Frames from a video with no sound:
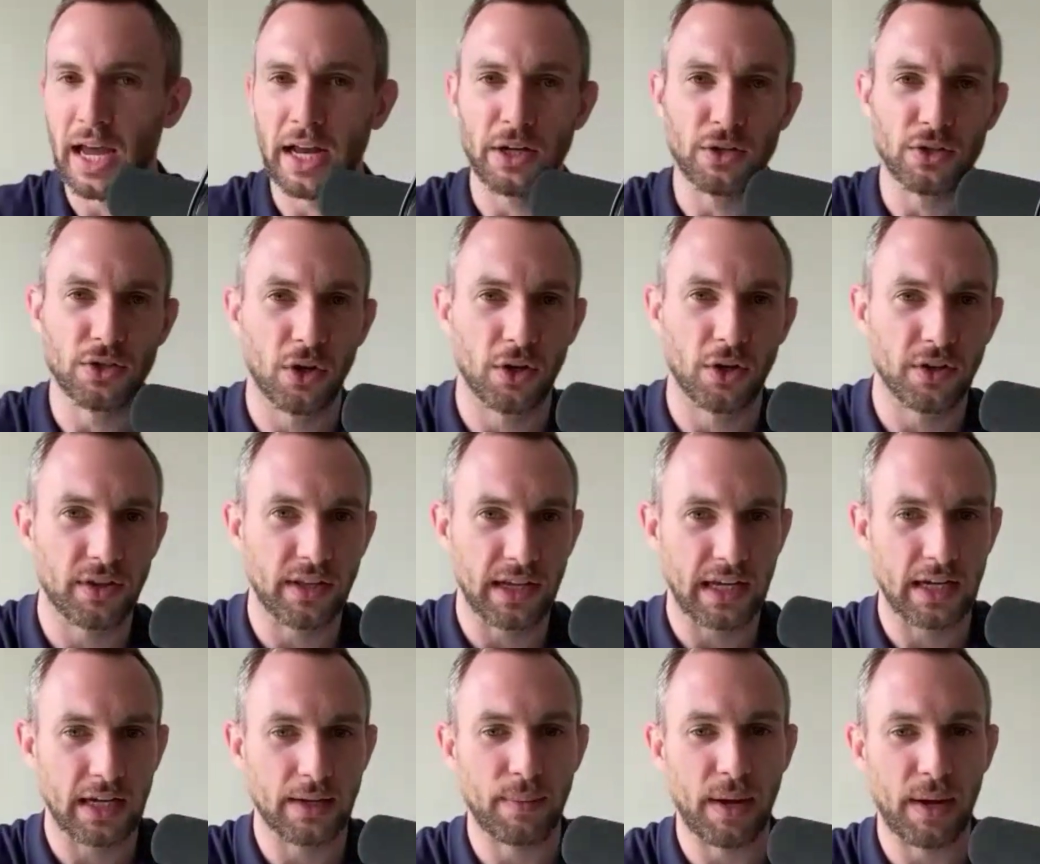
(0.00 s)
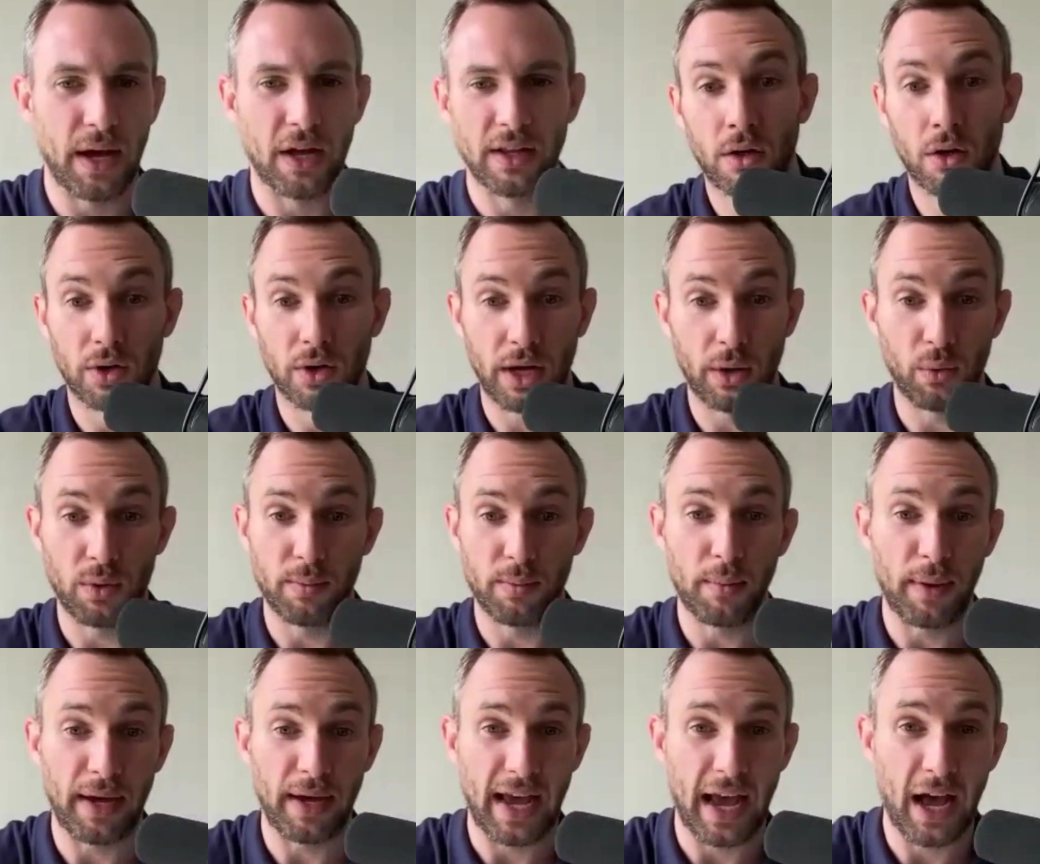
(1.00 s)
And you start thinking about, okay, what about
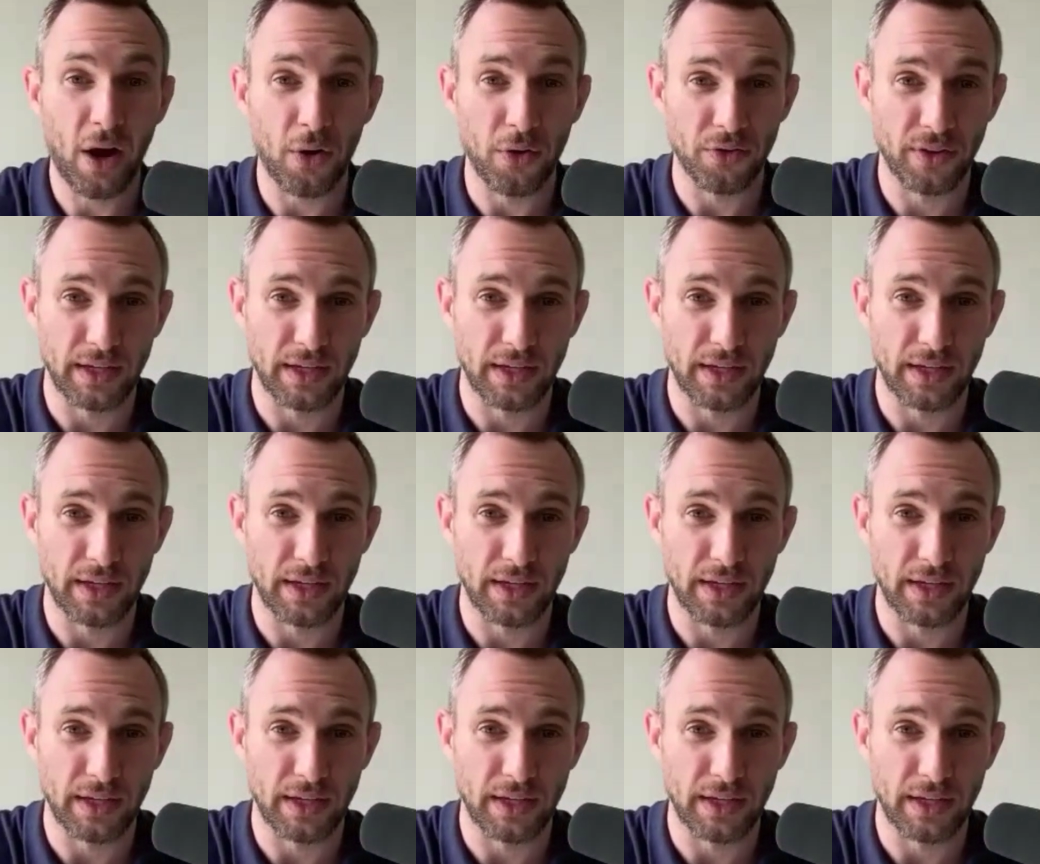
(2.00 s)
my health?